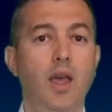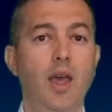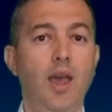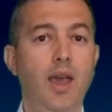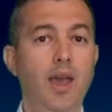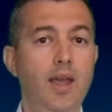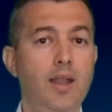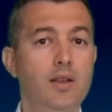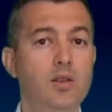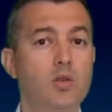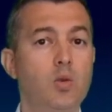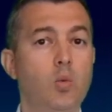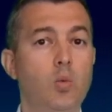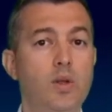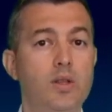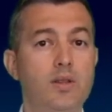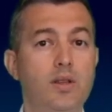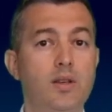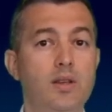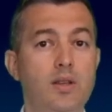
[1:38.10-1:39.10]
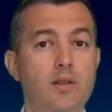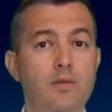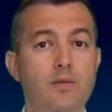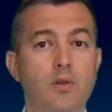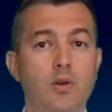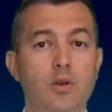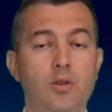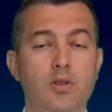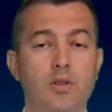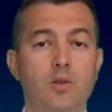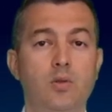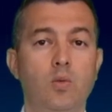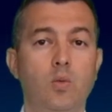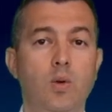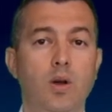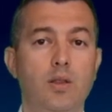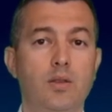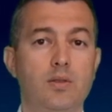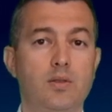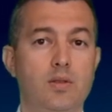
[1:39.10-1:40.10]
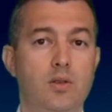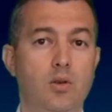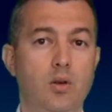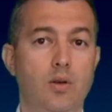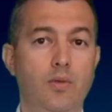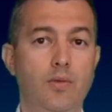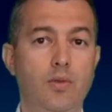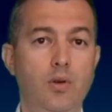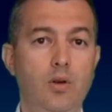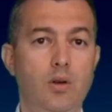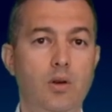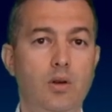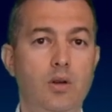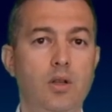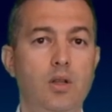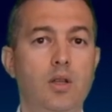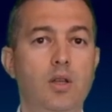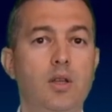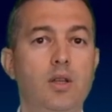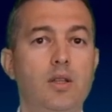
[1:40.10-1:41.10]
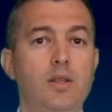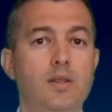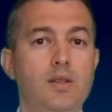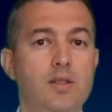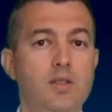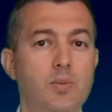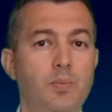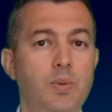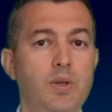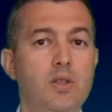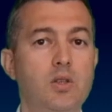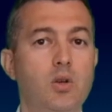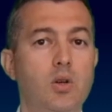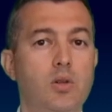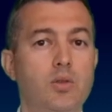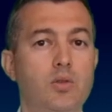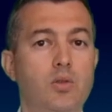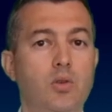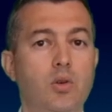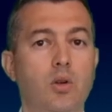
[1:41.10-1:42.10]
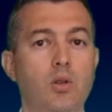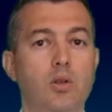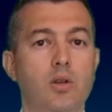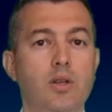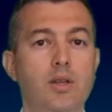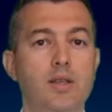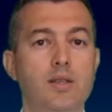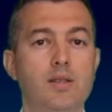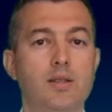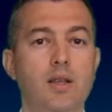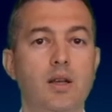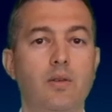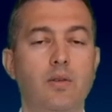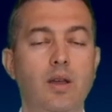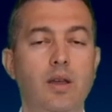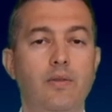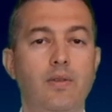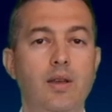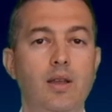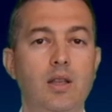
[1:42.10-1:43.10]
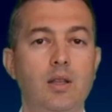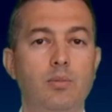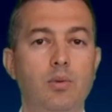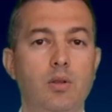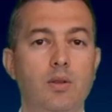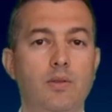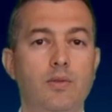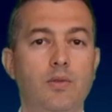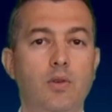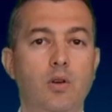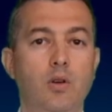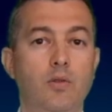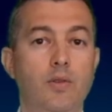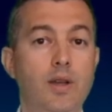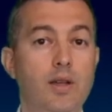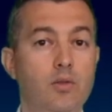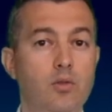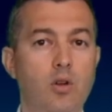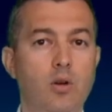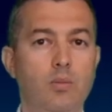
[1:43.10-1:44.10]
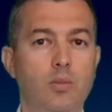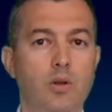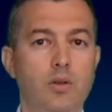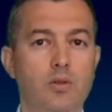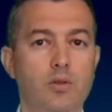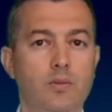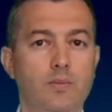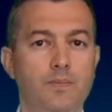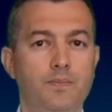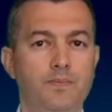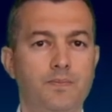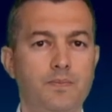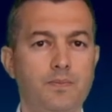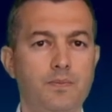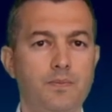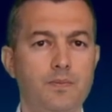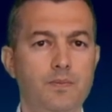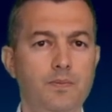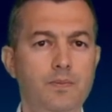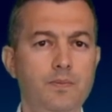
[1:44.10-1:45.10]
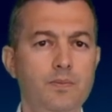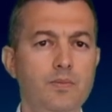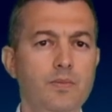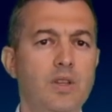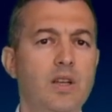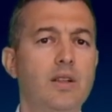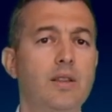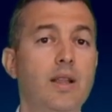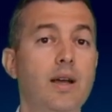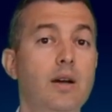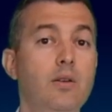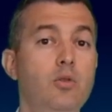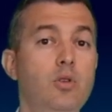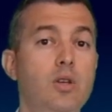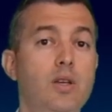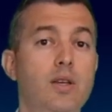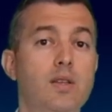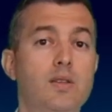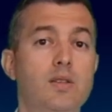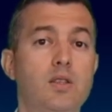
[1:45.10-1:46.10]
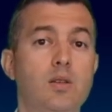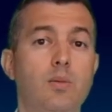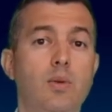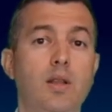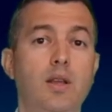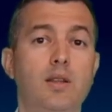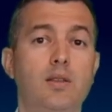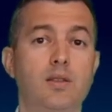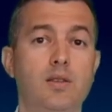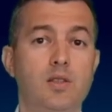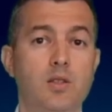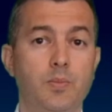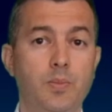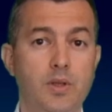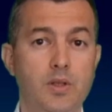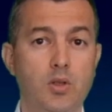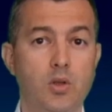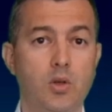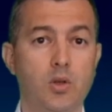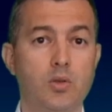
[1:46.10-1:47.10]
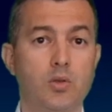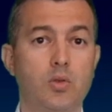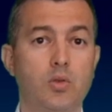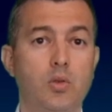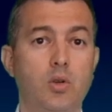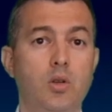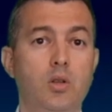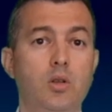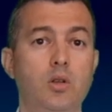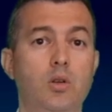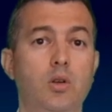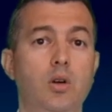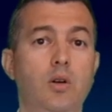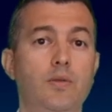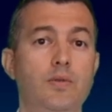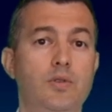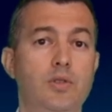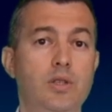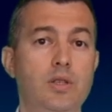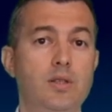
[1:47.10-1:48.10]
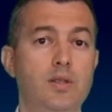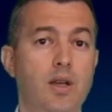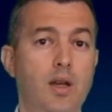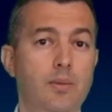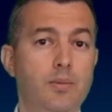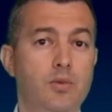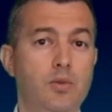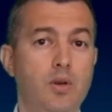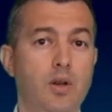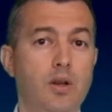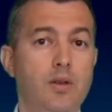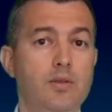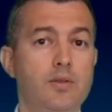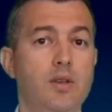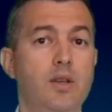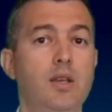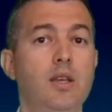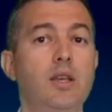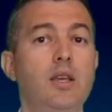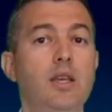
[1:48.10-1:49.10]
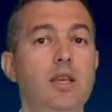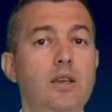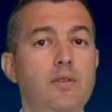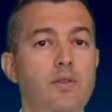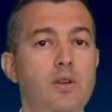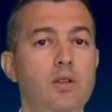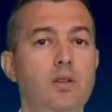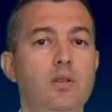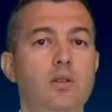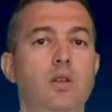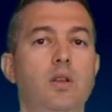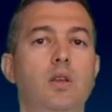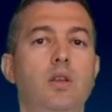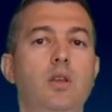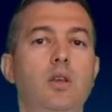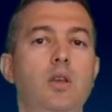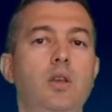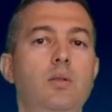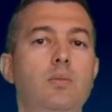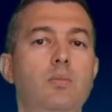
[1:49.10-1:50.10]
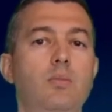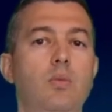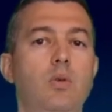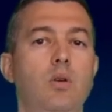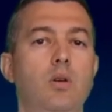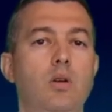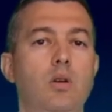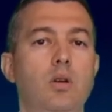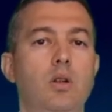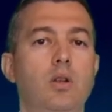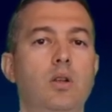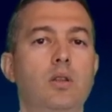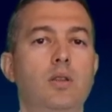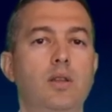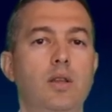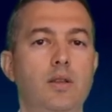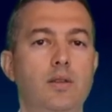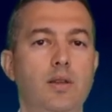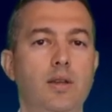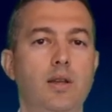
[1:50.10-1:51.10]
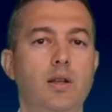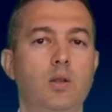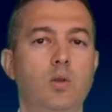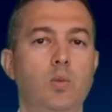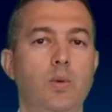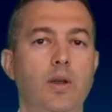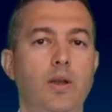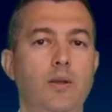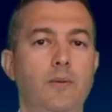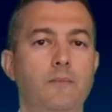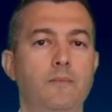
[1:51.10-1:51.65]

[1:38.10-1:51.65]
And with the new version one point oh four, the speed controller is now available for vector mode. Now you can simulate the speed controller of G-type drives even in more detailed way.